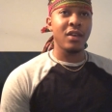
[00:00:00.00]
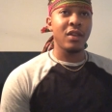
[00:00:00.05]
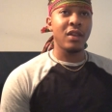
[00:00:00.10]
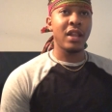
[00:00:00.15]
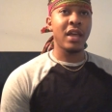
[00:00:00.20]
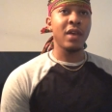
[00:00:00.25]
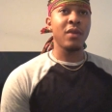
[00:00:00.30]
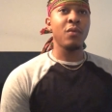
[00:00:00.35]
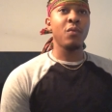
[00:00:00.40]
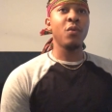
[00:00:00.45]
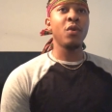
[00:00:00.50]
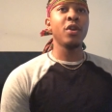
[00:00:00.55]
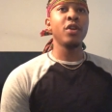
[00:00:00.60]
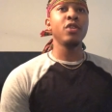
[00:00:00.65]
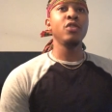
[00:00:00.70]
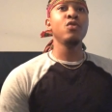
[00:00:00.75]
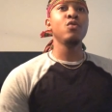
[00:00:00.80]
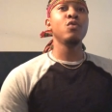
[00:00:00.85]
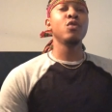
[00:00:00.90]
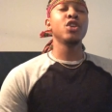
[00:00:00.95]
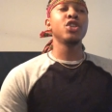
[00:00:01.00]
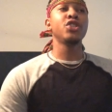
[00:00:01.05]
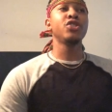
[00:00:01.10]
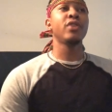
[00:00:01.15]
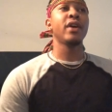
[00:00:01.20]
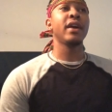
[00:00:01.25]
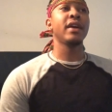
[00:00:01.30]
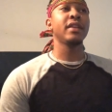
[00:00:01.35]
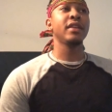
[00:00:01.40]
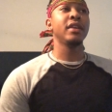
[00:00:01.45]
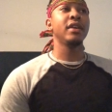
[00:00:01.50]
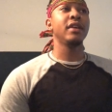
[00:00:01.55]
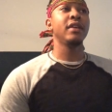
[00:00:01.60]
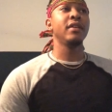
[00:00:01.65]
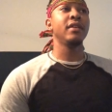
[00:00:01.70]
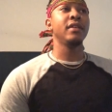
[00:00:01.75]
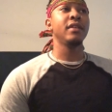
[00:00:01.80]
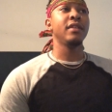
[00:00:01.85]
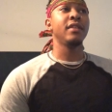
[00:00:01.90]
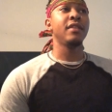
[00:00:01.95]
like, what are you
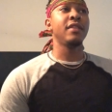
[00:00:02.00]
attracted